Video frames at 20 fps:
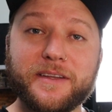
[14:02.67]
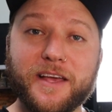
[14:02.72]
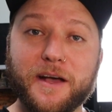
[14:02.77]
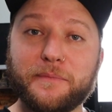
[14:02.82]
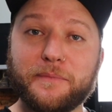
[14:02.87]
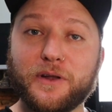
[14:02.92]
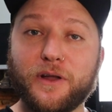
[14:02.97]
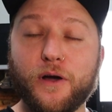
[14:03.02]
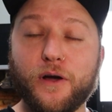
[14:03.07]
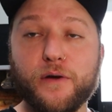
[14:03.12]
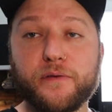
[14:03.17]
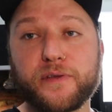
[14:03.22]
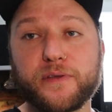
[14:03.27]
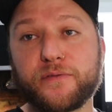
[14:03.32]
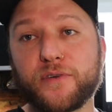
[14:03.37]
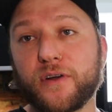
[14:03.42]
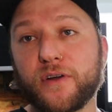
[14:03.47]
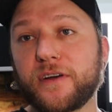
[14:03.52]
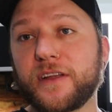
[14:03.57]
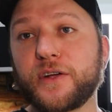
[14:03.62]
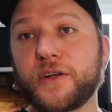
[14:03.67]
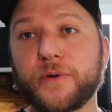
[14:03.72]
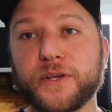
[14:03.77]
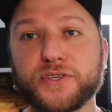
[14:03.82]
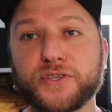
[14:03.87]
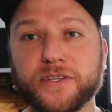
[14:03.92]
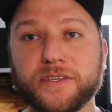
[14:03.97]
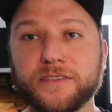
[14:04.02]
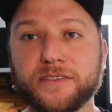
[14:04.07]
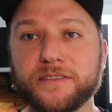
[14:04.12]
down below if you've got any
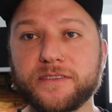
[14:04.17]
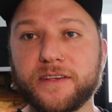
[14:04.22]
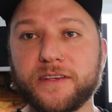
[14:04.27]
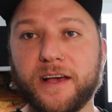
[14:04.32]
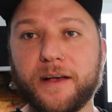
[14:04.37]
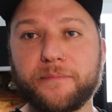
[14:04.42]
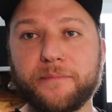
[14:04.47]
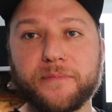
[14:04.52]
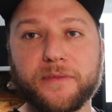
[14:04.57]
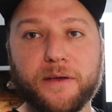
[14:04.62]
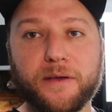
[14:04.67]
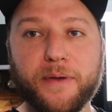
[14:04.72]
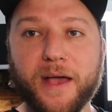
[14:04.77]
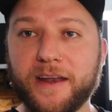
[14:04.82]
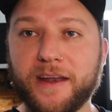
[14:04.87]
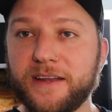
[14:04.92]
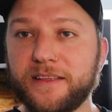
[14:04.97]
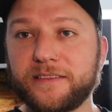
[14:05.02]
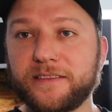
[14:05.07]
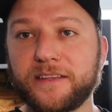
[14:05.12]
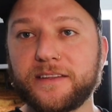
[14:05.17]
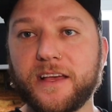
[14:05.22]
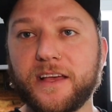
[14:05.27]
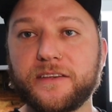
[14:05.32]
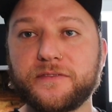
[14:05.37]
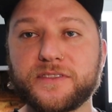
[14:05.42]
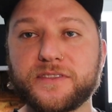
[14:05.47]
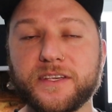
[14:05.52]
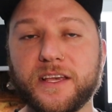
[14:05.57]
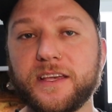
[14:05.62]
questions um, about anything that
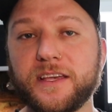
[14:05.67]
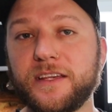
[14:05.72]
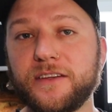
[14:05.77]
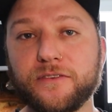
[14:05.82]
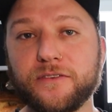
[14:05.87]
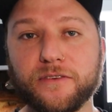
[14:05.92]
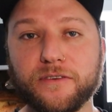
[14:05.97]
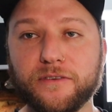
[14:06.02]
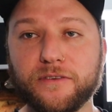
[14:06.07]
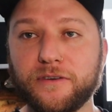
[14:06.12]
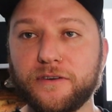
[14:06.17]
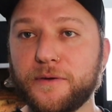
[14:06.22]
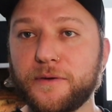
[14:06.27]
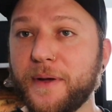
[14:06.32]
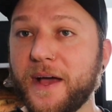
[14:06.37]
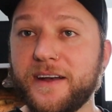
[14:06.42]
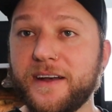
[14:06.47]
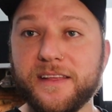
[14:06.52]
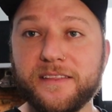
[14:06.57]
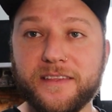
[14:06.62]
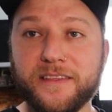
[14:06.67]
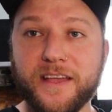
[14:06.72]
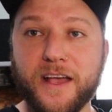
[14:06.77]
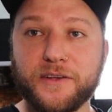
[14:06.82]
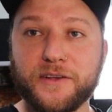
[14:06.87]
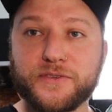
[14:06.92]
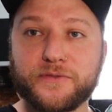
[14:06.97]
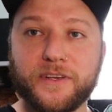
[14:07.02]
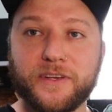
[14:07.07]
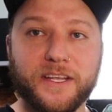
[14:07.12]
you've seen or, or, about anything
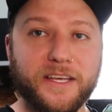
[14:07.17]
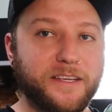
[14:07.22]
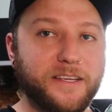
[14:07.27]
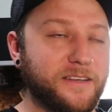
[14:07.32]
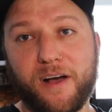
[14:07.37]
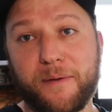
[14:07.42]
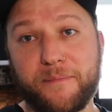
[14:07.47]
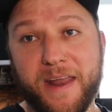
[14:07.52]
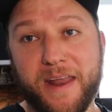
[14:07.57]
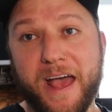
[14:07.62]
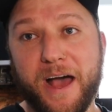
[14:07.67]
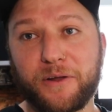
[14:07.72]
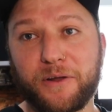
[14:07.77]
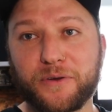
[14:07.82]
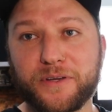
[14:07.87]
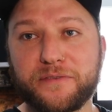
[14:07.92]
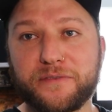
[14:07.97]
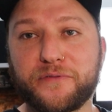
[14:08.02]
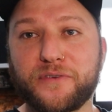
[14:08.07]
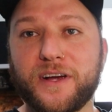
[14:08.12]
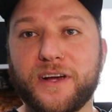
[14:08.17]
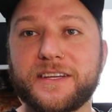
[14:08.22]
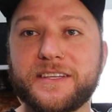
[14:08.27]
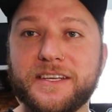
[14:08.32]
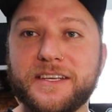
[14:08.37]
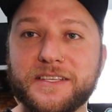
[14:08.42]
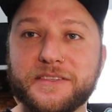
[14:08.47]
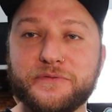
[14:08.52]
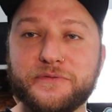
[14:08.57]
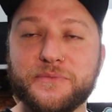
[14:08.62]
else. Really, I'm now looking for
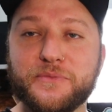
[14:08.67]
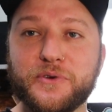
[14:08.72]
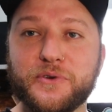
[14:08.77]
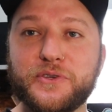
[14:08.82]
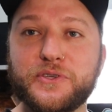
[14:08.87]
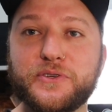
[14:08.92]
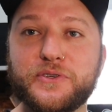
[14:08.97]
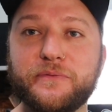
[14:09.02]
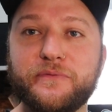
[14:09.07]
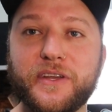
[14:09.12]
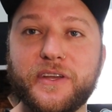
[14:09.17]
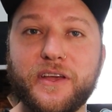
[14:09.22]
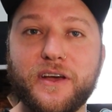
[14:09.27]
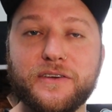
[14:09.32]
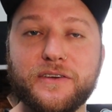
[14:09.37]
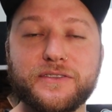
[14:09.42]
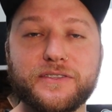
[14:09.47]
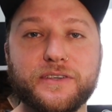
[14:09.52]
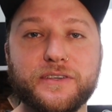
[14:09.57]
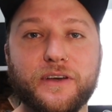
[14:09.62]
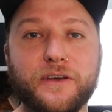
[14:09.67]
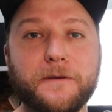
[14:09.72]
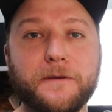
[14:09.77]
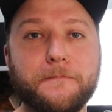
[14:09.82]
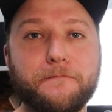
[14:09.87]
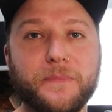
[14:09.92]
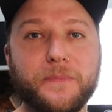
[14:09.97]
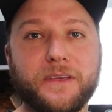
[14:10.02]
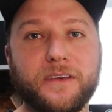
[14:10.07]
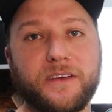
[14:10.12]
ideas for more YouTube videos. So
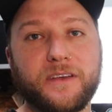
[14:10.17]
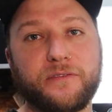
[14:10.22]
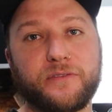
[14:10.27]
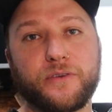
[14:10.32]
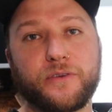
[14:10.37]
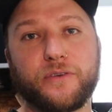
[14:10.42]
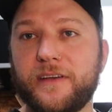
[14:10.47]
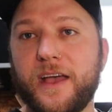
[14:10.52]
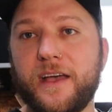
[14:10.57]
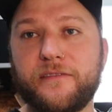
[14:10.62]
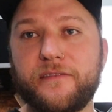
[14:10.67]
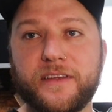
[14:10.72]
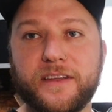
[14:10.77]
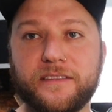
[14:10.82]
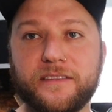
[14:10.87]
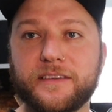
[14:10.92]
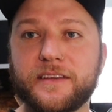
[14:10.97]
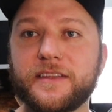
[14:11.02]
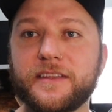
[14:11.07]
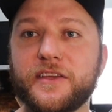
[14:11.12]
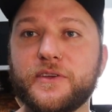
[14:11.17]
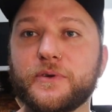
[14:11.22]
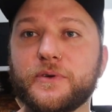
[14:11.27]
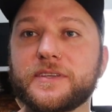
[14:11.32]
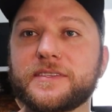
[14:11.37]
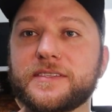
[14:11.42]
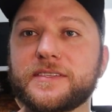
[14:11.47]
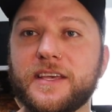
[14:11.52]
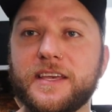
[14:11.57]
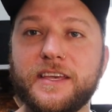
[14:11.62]
if you have anything that you
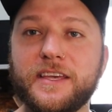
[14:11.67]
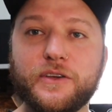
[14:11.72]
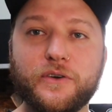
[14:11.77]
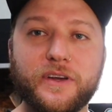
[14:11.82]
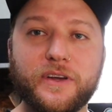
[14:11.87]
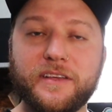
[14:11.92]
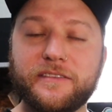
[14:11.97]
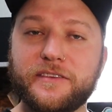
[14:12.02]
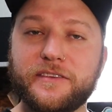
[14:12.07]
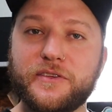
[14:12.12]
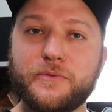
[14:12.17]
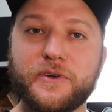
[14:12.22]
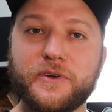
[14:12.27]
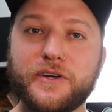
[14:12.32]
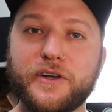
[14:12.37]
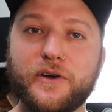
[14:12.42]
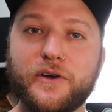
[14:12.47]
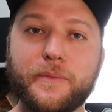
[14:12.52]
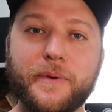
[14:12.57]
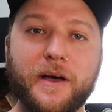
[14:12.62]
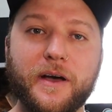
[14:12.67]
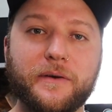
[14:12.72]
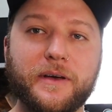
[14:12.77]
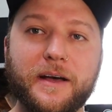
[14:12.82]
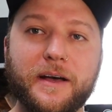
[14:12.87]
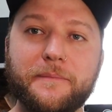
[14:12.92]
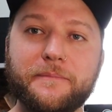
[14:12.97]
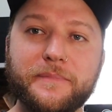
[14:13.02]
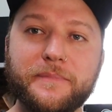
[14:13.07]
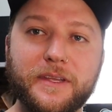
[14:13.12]
want to see or anything you want to know about,
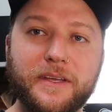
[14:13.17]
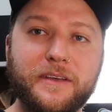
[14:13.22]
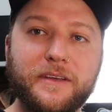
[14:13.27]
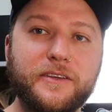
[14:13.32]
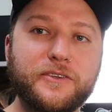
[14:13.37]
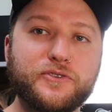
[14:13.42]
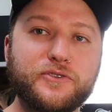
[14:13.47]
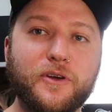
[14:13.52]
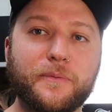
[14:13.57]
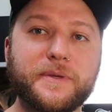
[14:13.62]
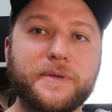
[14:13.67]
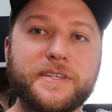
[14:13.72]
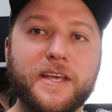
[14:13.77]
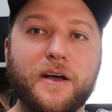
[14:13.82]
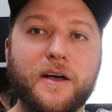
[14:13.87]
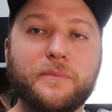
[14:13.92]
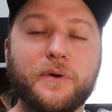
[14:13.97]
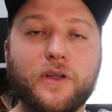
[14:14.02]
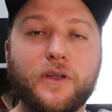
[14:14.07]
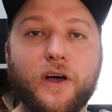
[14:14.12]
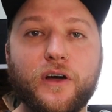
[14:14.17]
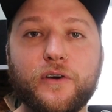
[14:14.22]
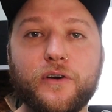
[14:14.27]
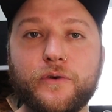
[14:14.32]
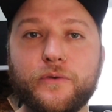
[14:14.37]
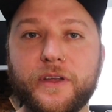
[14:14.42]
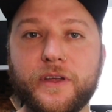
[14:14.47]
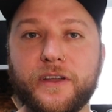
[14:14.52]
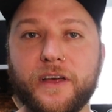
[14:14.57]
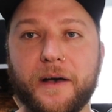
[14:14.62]
um, drop it down
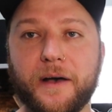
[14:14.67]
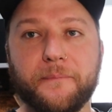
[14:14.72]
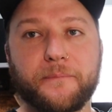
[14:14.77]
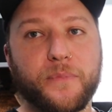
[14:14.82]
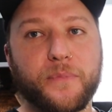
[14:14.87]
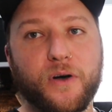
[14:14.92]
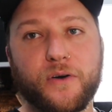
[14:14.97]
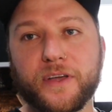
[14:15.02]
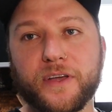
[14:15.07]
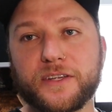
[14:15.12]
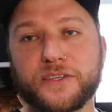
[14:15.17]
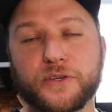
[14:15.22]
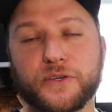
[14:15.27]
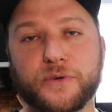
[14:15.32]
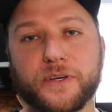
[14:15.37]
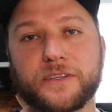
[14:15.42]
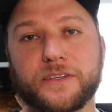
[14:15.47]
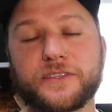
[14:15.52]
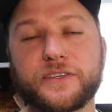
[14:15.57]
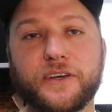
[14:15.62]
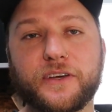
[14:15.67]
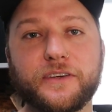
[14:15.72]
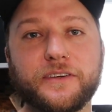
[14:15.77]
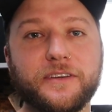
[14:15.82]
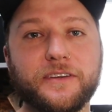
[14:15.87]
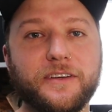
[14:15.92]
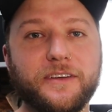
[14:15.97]
below, and um, I'll get to it. So